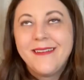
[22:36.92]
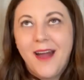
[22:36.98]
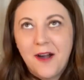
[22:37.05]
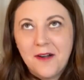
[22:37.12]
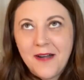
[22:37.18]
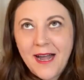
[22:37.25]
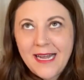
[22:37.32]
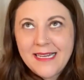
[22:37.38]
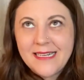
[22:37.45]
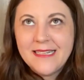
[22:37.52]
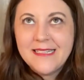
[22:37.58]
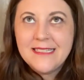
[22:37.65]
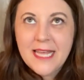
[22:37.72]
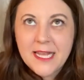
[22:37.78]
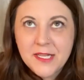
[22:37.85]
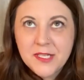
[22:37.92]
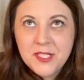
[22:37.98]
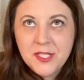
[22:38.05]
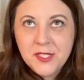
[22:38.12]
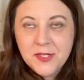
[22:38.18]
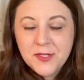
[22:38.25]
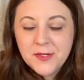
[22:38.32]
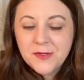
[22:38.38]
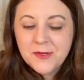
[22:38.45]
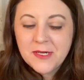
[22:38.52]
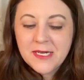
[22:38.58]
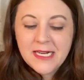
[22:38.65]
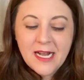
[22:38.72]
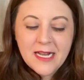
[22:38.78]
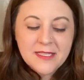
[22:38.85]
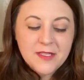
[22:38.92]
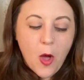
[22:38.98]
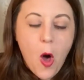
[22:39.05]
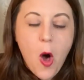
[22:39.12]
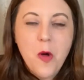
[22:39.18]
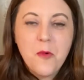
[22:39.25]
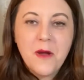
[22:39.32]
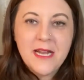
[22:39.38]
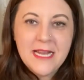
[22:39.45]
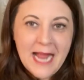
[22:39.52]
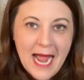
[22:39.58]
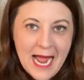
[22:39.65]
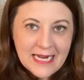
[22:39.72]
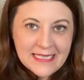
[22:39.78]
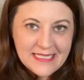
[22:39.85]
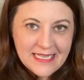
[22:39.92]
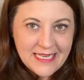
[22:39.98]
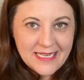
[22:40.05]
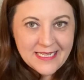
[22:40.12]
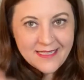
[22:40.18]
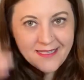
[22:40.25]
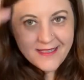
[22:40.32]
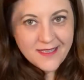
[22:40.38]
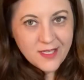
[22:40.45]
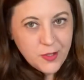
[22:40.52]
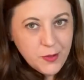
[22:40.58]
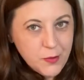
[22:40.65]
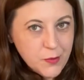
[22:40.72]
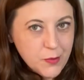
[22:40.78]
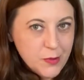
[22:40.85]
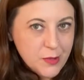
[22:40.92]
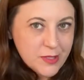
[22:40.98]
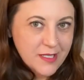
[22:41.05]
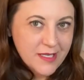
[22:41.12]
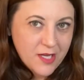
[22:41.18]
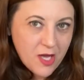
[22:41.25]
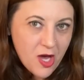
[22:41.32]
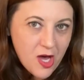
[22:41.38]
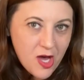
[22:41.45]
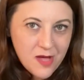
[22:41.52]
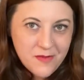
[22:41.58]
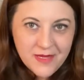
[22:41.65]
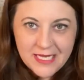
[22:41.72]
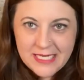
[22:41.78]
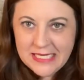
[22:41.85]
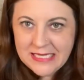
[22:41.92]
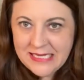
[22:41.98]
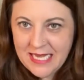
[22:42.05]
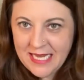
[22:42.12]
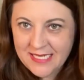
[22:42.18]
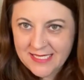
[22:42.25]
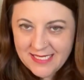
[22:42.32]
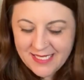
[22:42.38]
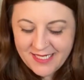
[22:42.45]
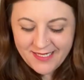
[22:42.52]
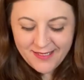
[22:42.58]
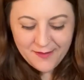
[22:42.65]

all right, deck 2 is already acting cool, calm, and collected.